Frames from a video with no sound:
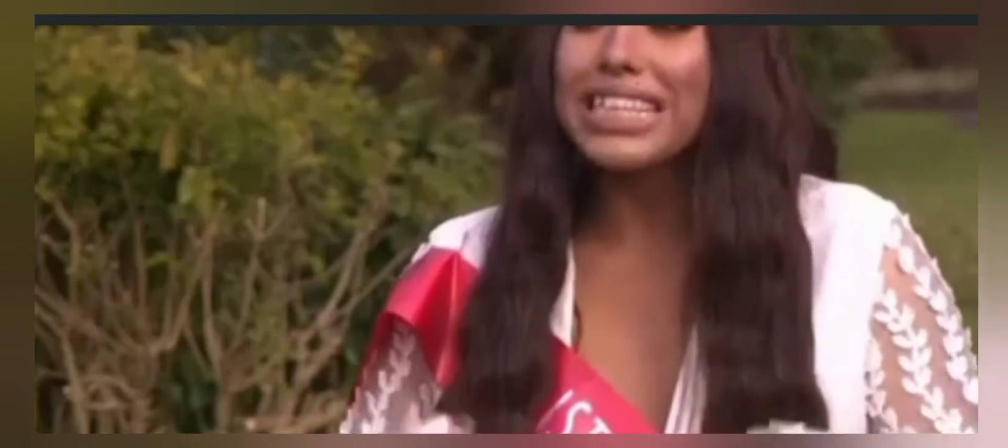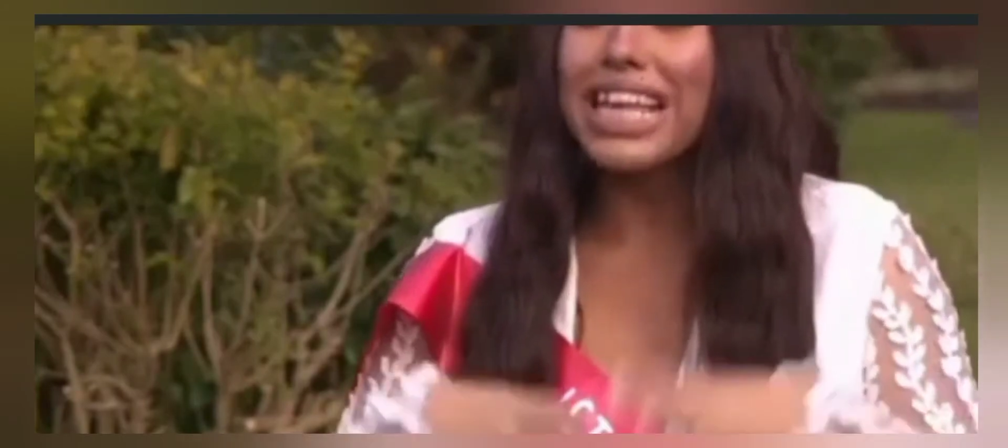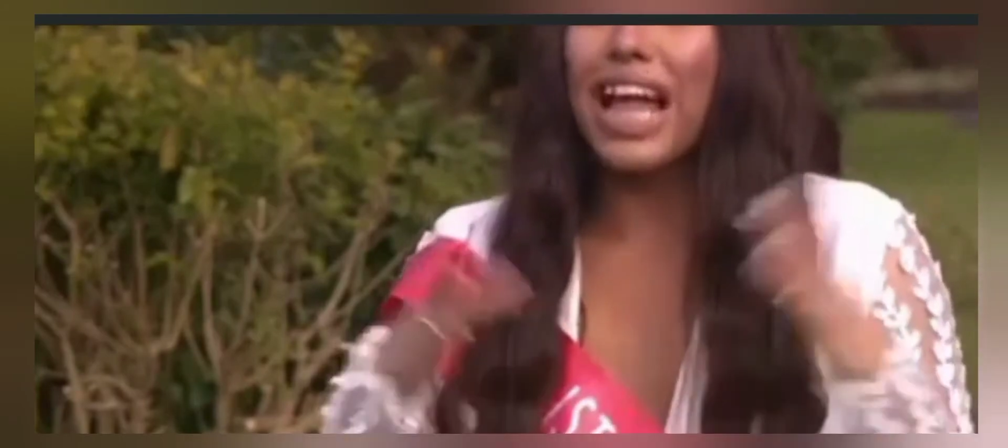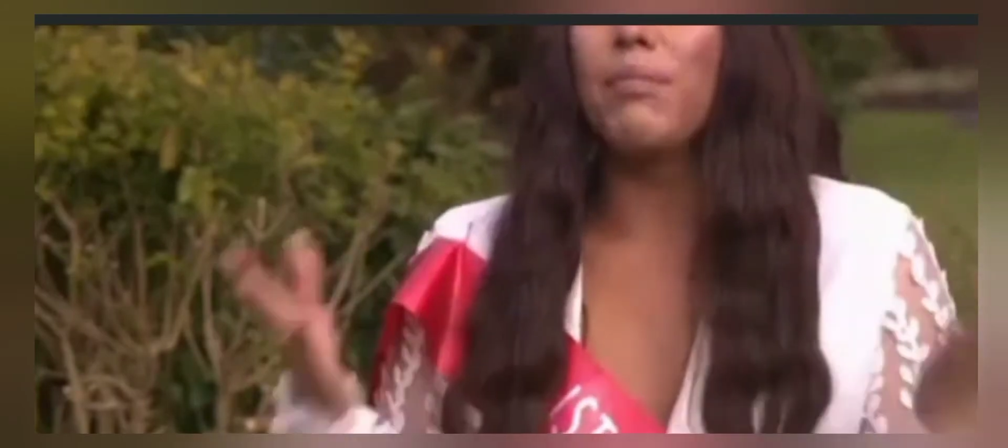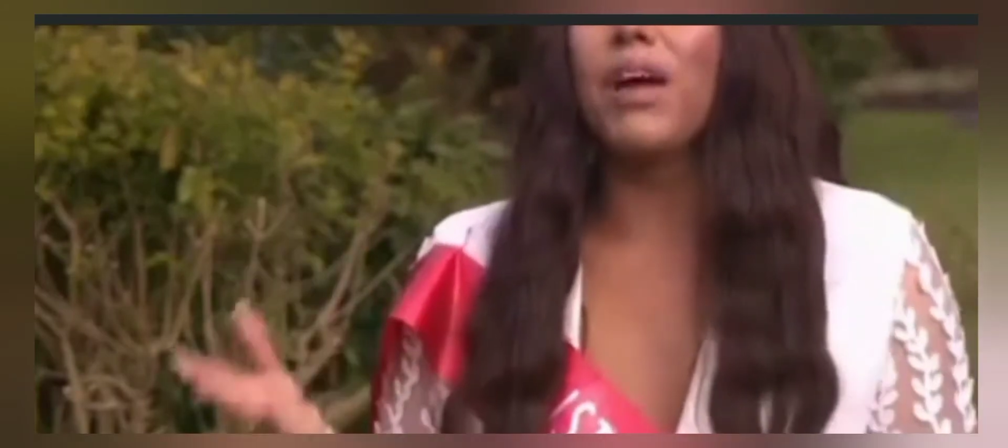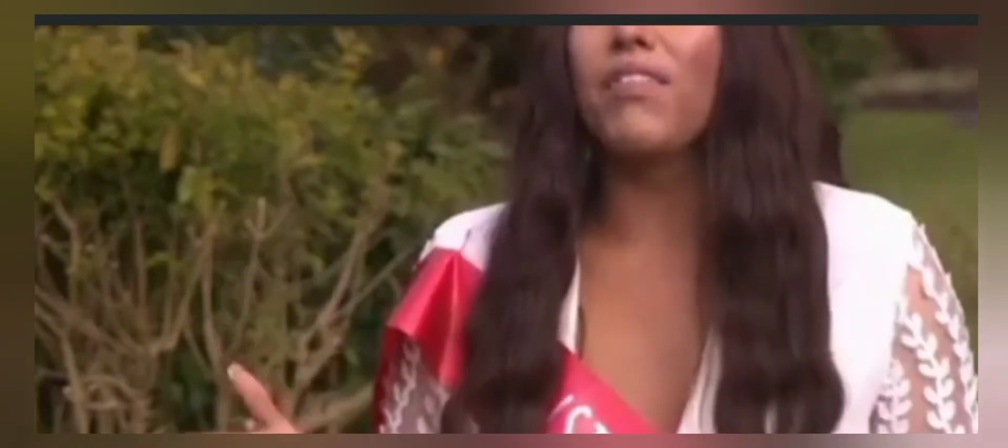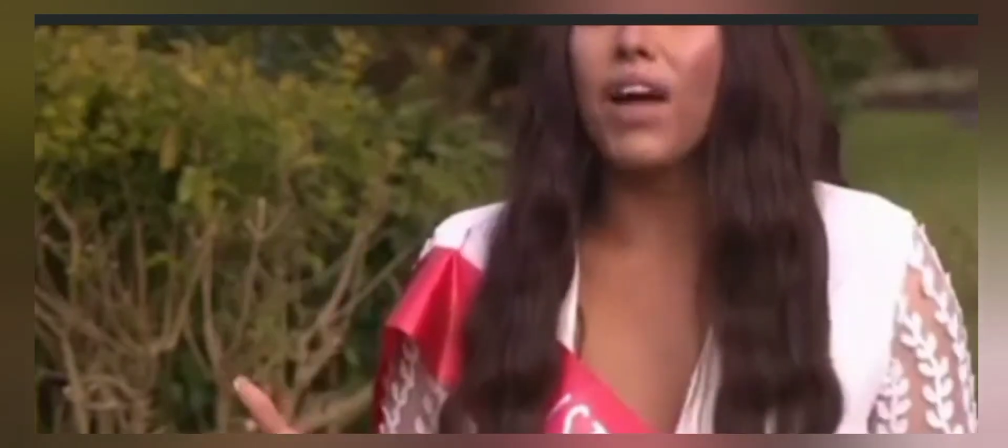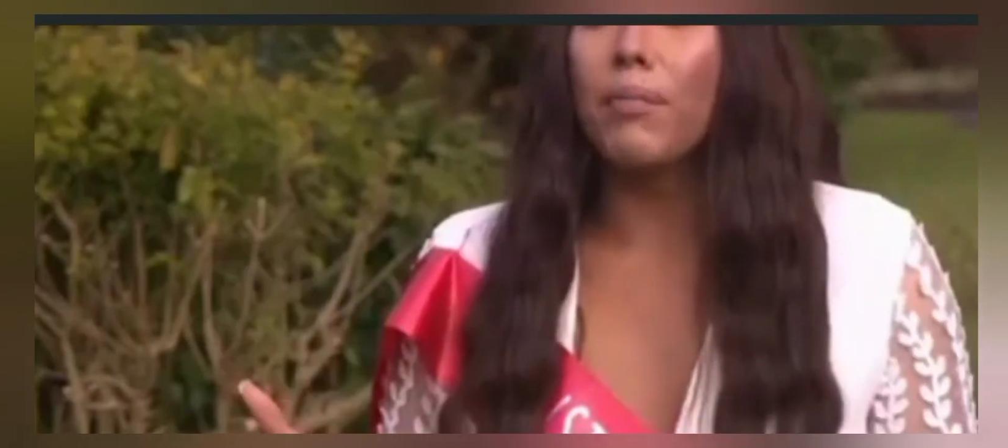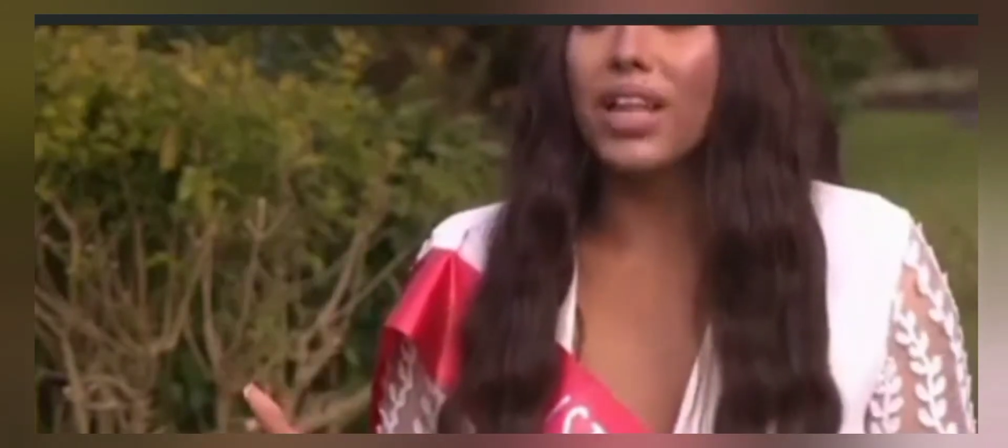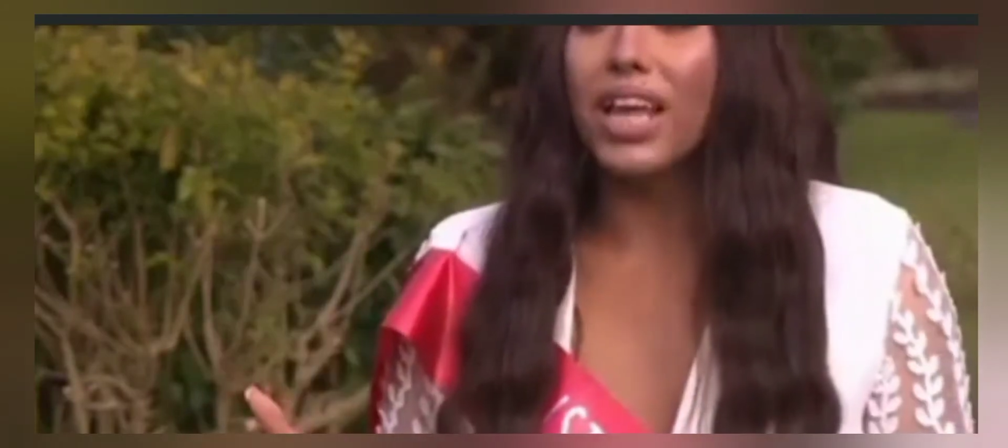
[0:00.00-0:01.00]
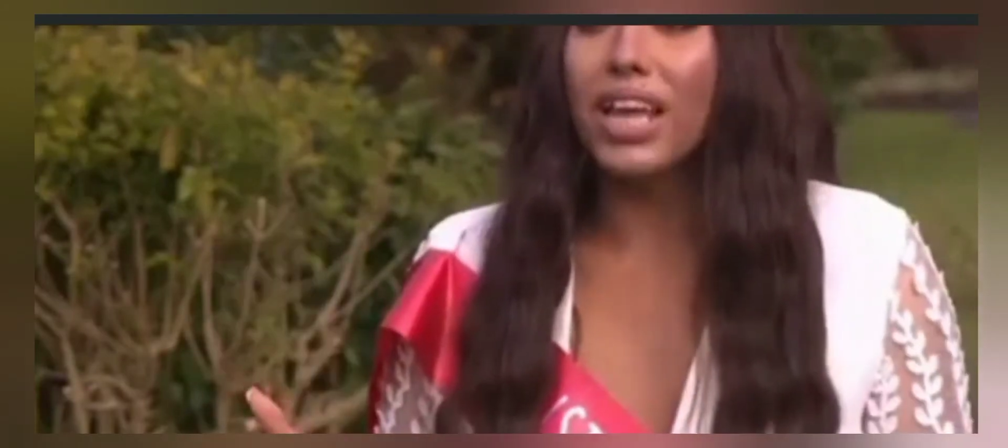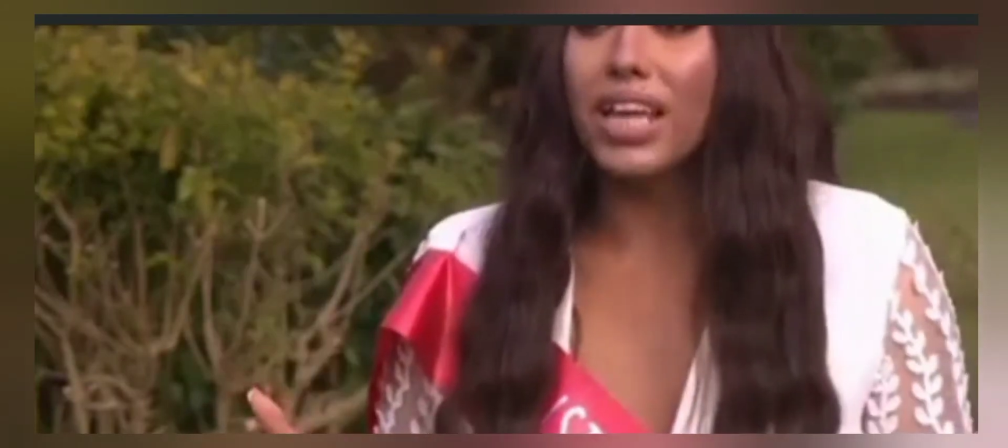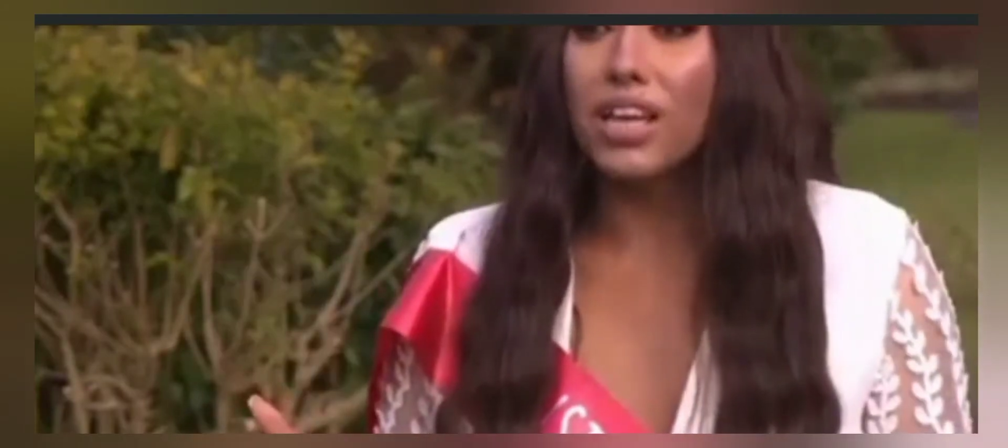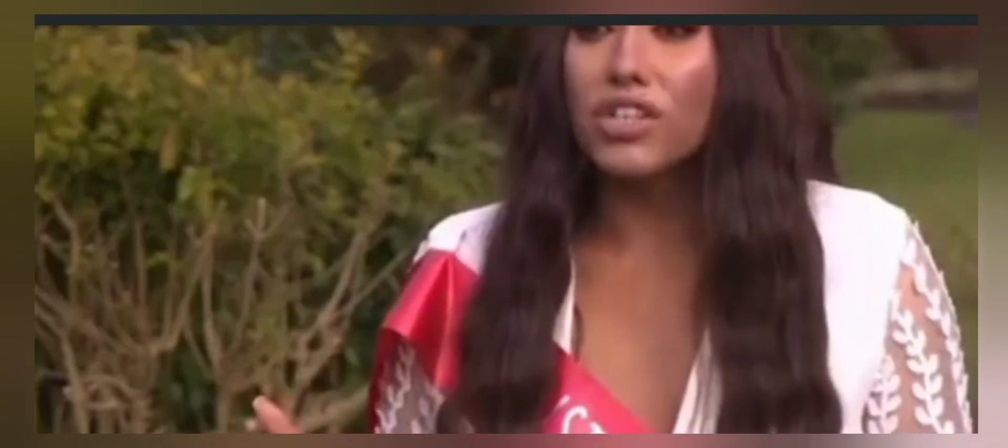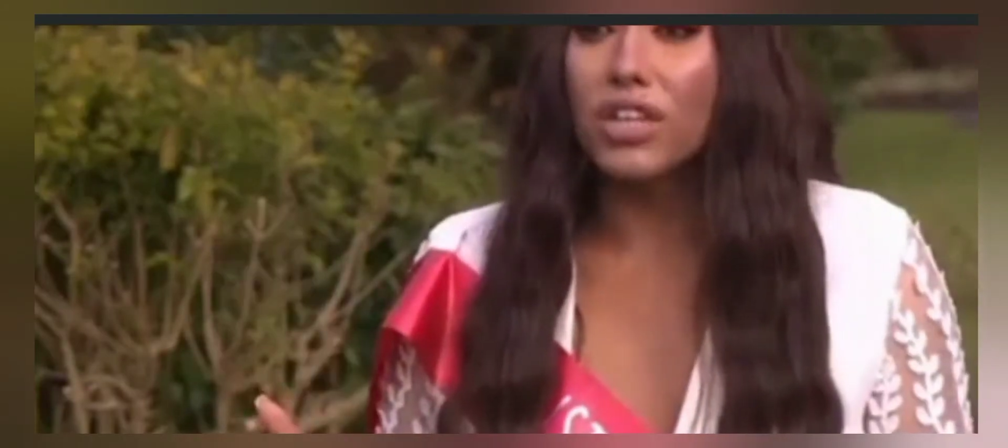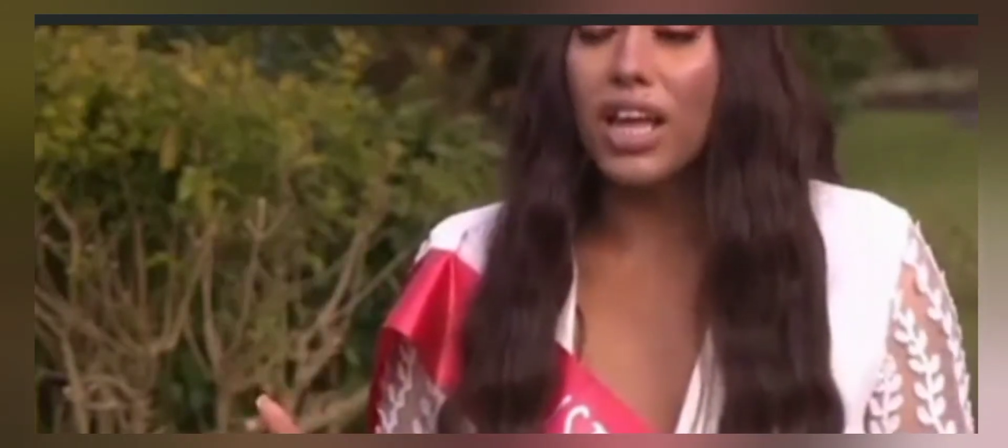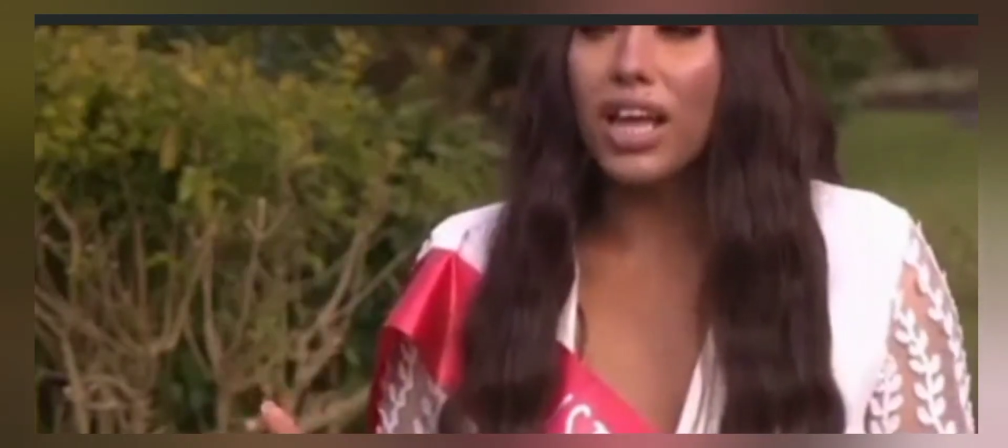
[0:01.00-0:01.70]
tell my family initially.